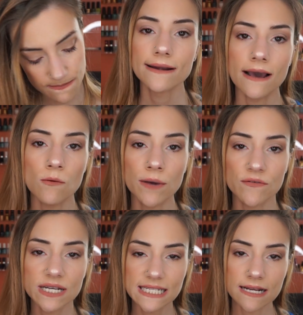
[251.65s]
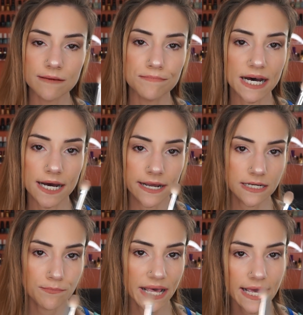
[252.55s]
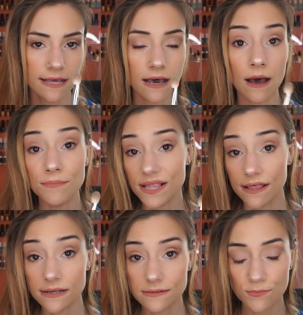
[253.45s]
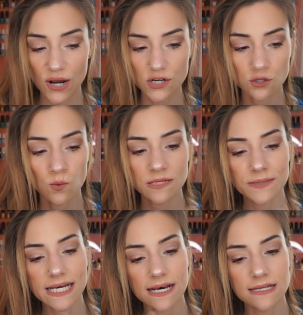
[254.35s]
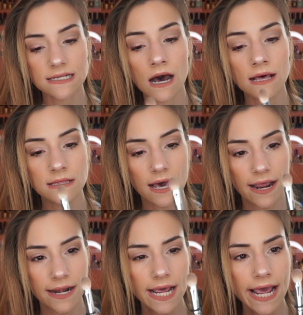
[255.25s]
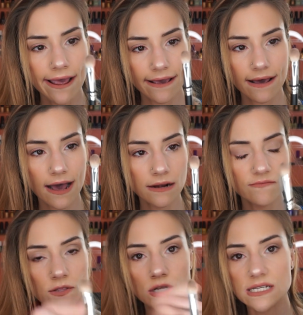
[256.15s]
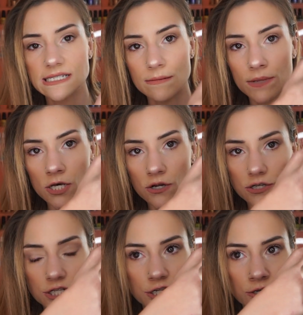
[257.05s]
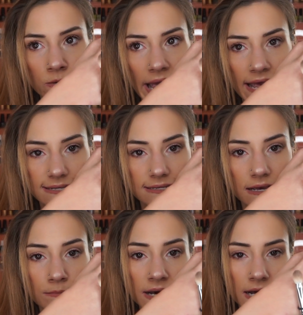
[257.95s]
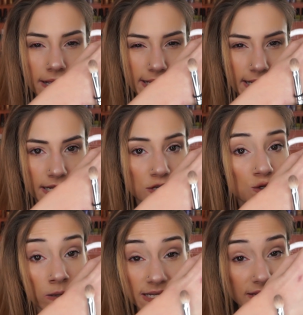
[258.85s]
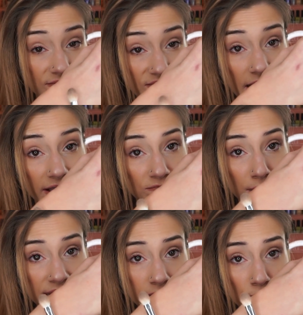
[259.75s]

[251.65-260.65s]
Now, my reasoning behind picking up this brush was because online, it kind of looked similar to a Sigma E25 blending